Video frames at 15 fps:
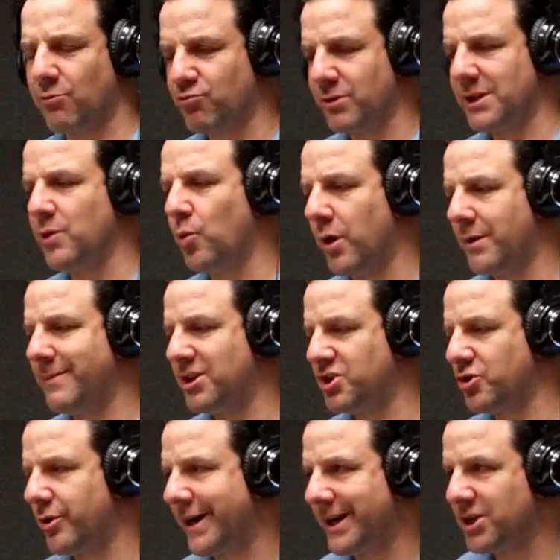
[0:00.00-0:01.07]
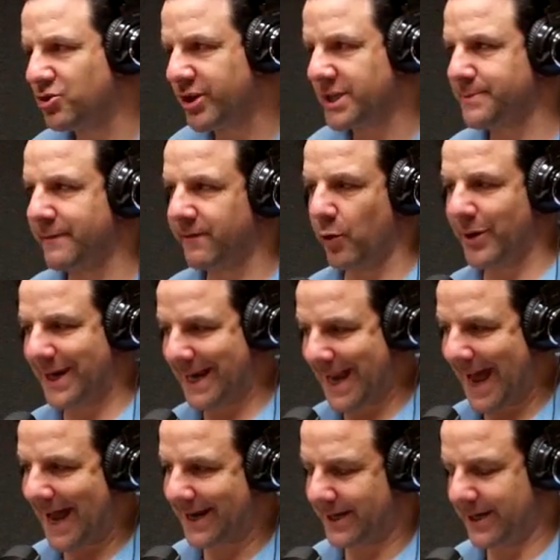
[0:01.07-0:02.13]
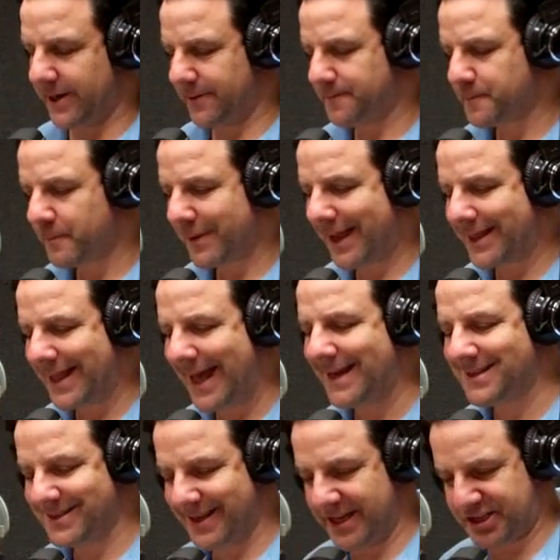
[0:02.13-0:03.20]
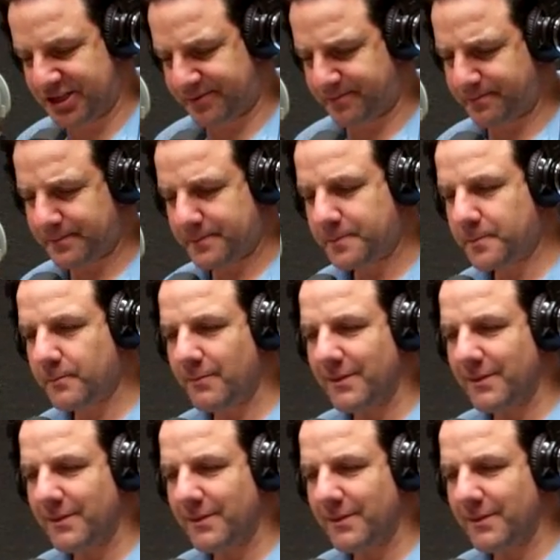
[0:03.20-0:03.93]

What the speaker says: that I really want to make sure I address before we get out of here, and that is this.